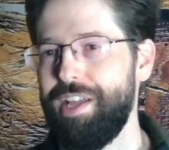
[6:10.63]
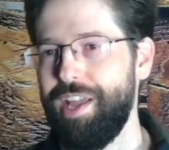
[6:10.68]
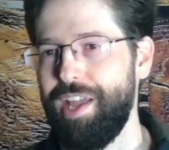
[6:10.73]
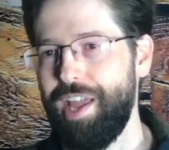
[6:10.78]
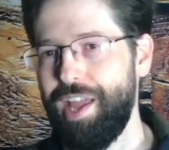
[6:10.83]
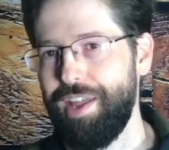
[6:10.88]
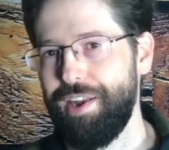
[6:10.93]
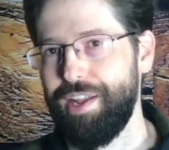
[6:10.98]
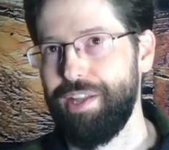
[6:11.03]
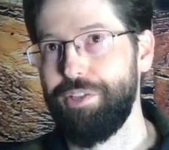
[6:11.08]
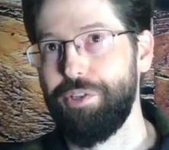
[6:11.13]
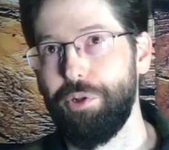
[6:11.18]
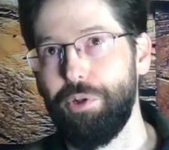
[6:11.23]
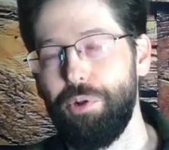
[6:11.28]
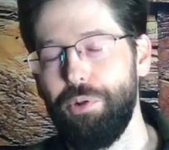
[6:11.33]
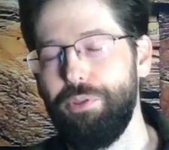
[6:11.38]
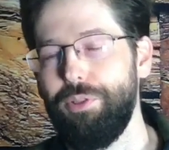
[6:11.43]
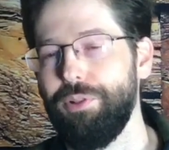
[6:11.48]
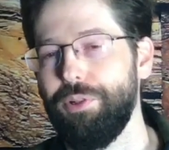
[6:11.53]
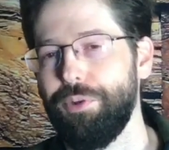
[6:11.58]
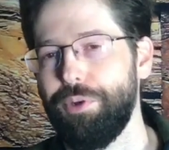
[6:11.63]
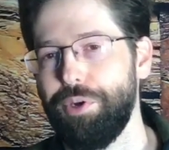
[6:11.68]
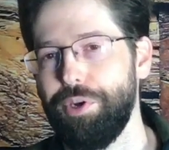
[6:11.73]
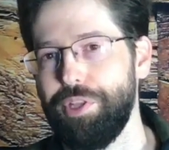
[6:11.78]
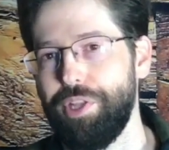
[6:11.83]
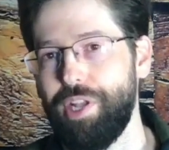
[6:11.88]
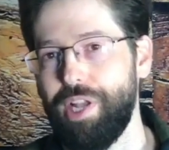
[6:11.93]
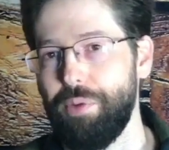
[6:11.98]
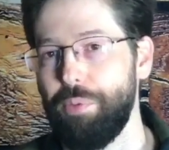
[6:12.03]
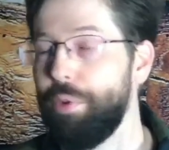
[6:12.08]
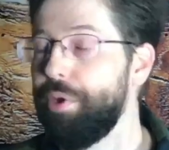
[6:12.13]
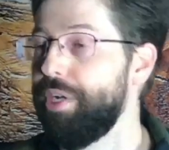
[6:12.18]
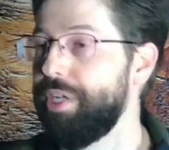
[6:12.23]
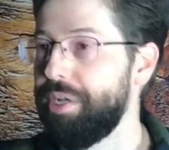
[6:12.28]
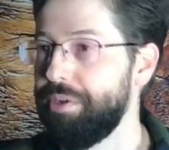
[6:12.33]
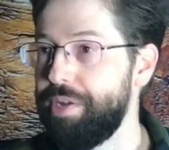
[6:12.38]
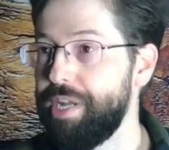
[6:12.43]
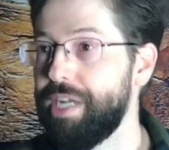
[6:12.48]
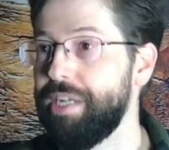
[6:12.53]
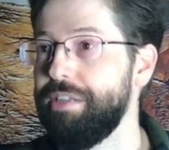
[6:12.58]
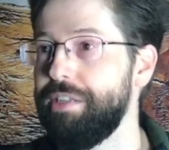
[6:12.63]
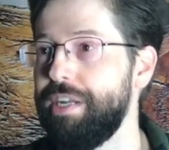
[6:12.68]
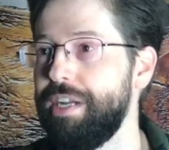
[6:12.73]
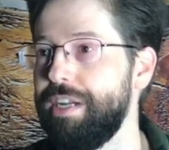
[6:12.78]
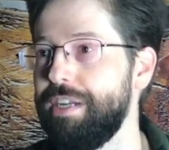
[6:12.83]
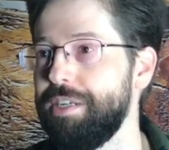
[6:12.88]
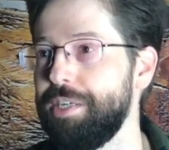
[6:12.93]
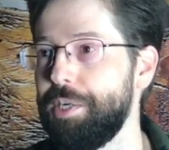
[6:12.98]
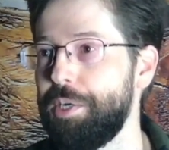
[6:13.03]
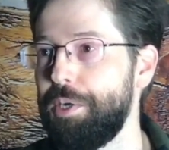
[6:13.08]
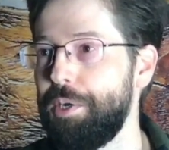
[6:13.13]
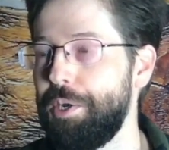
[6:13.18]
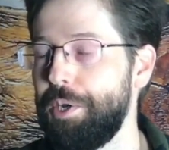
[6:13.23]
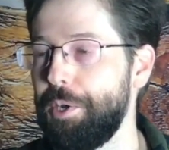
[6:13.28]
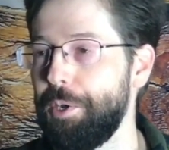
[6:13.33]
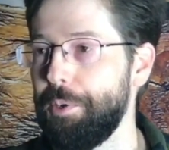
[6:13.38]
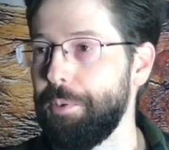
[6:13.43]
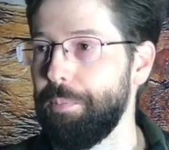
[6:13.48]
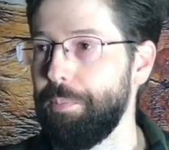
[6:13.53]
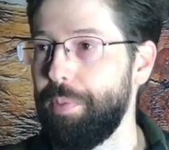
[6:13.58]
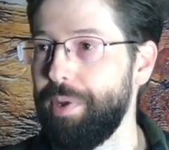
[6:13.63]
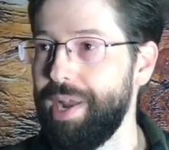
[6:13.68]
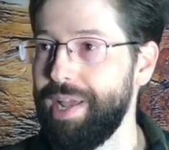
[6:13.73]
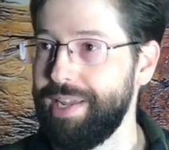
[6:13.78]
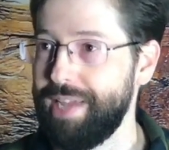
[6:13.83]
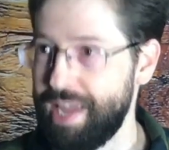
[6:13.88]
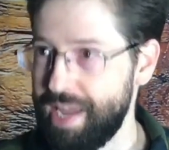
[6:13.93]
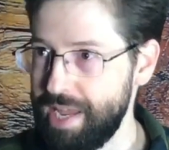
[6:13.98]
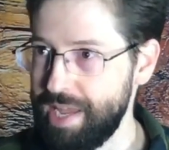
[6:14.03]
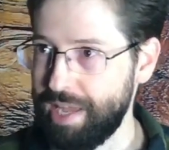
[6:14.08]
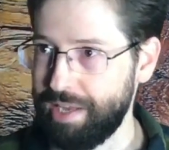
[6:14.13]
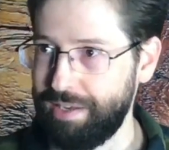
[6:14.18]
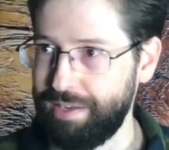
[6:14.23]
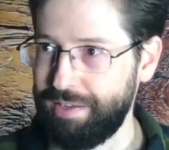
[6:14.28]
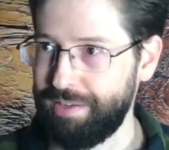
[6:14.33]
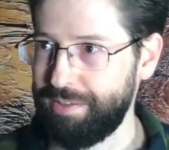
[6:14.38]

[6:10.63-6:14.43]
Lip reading: And I told the Lord that I want to go down there, but I can't.